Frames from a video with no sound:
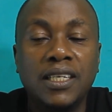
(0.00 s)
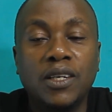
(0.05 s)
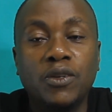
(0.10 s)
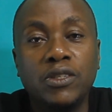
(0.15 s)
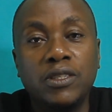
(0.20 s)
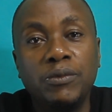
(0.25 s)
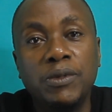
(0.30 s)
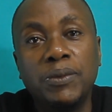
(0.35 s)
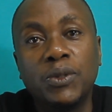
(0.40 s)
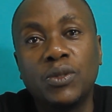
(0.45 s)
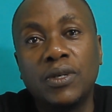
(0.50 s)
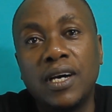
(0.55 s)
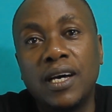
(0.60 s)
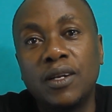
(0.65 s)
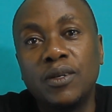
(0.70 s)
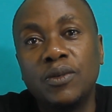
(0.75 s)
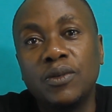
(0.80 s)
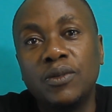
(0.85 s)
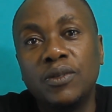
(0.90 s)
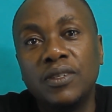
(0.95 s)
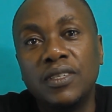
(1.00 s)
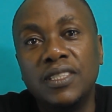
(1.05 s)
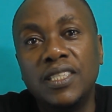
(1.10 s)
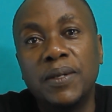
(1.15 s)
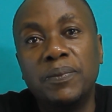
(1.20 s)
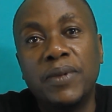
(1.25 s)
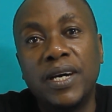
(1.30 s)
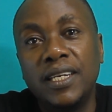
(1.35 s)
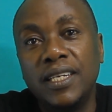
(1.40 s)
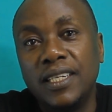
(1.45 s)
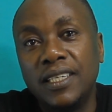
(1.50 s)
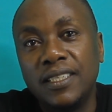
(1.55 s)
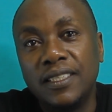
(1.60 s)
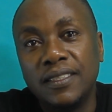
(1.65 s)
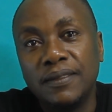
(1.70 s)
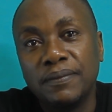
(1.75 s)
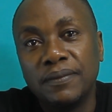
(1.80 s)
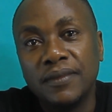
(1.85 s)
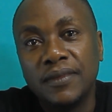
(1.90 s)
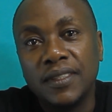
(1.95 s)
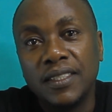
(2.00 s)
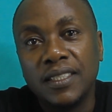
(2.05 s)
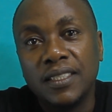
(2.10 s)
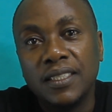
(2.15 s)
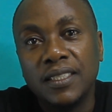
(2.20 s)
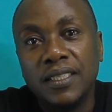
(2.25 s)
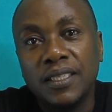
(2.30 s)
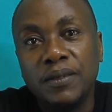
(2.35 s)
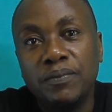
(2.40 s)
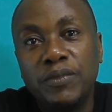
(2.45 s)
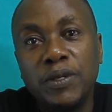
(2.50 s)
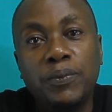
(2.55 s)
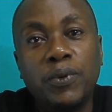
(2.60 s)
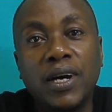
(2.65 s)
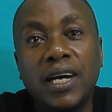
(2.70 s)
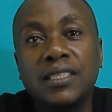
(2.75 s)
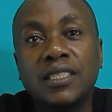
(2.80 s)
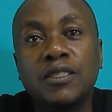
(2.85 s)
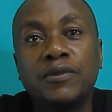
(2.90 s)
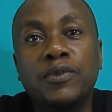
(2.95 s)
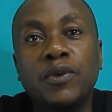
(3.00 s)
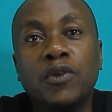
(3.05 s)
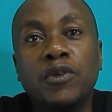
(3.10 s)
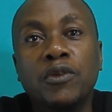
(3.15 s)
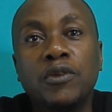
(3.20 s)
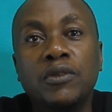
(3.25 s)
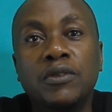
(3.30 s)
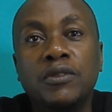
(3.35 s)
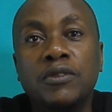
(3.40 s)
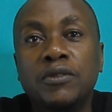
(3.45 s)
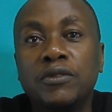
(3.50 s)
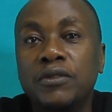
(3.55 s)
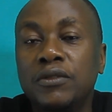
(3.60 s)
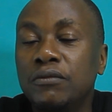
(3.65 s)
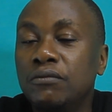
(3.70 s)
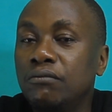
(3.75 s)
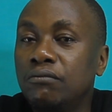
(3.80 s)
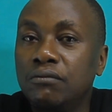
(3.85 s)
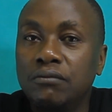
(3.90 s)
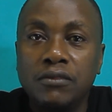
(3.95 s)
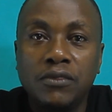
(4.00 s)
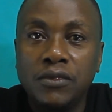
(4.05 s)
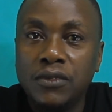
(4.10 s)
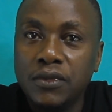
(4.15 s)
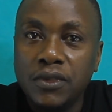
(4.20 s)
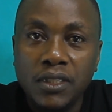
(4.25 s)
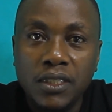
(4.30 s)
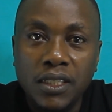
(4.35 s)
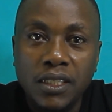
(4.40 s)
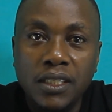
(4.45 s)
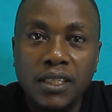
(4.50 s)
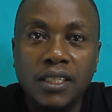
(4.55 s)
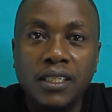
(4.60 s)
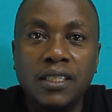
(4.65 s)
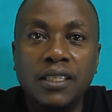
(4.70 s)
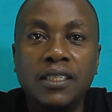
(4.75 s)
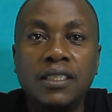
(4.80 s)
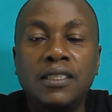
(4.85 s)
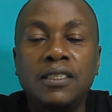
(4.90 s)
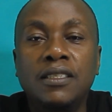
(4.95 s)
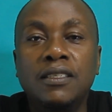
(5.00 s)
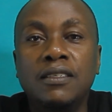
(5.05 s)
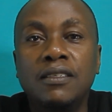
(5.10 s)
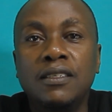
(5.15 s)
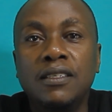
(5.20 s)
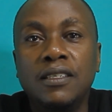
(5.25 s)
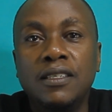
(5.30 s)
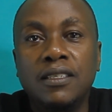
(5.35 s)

cannot be able to handle the money. People ask for, in